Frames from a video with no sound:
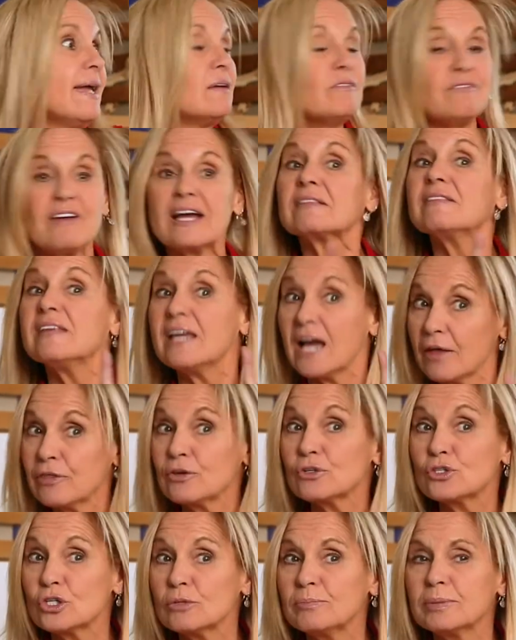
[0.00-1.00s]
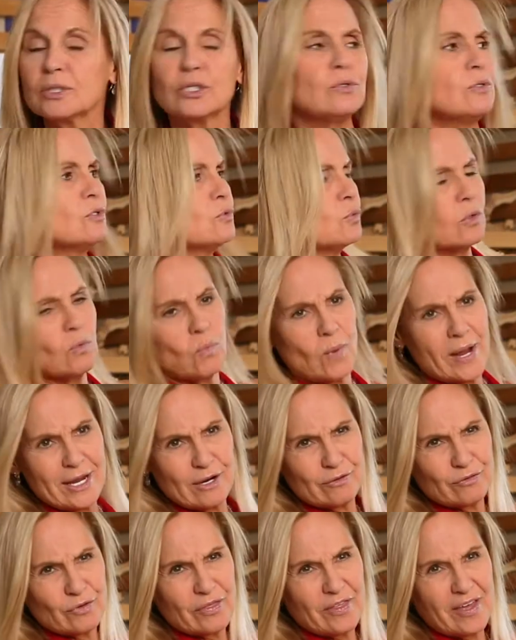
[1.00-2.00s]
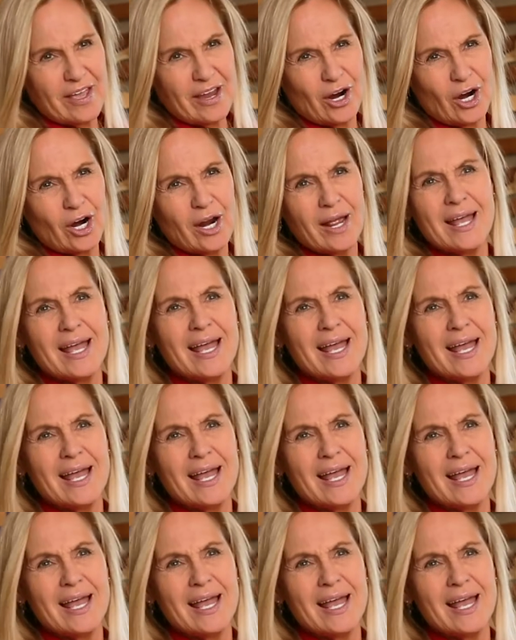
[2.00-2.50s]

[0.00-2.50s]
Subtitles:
In fact, the other two balloons were way over there.